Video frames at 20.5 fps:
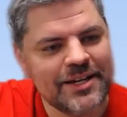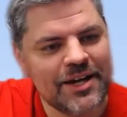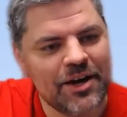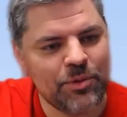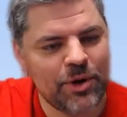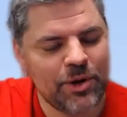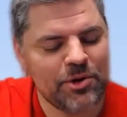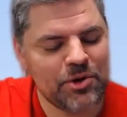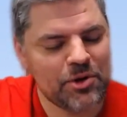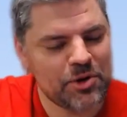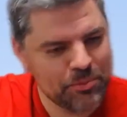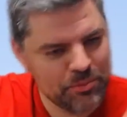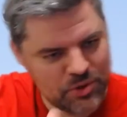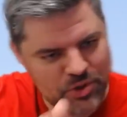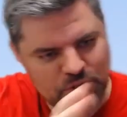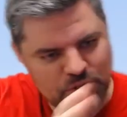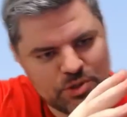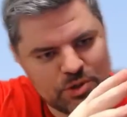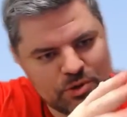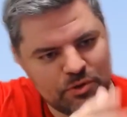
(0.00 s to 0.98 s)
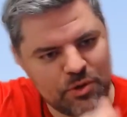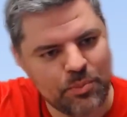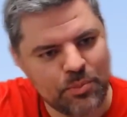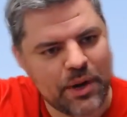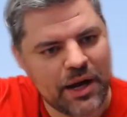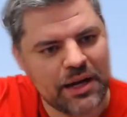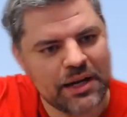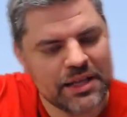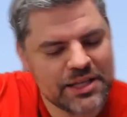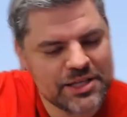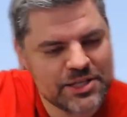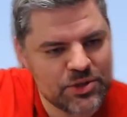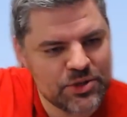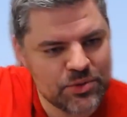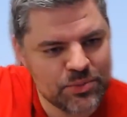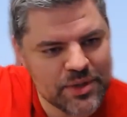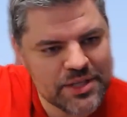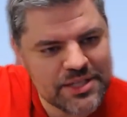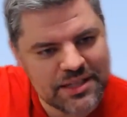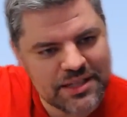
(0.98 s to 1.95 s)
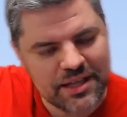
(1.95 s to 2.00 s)
where you're sort of combining these
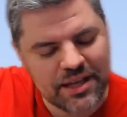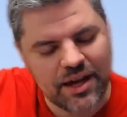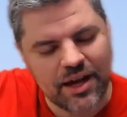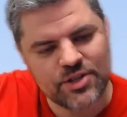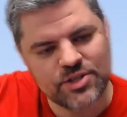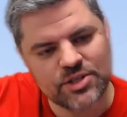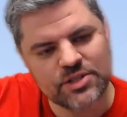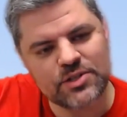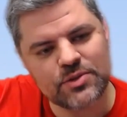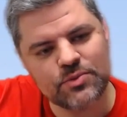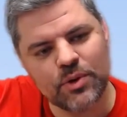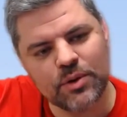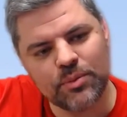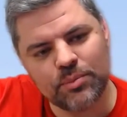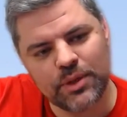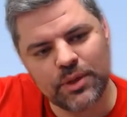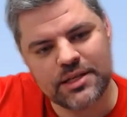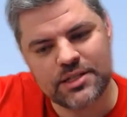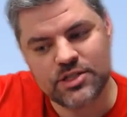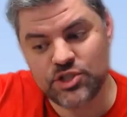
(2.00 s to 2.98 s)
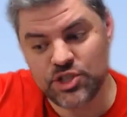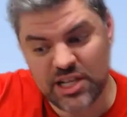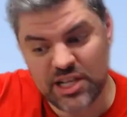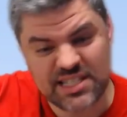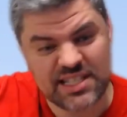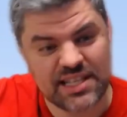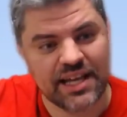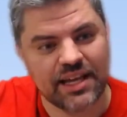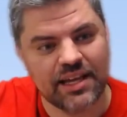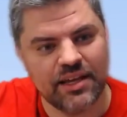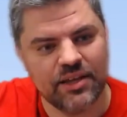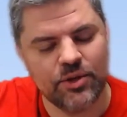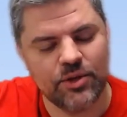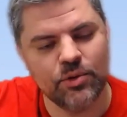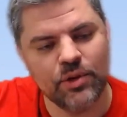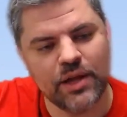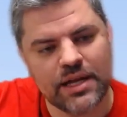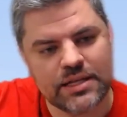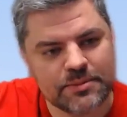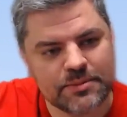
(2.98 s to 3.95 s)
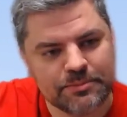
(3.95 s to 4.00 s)
humans and the agents in one place, just like in Google Ads.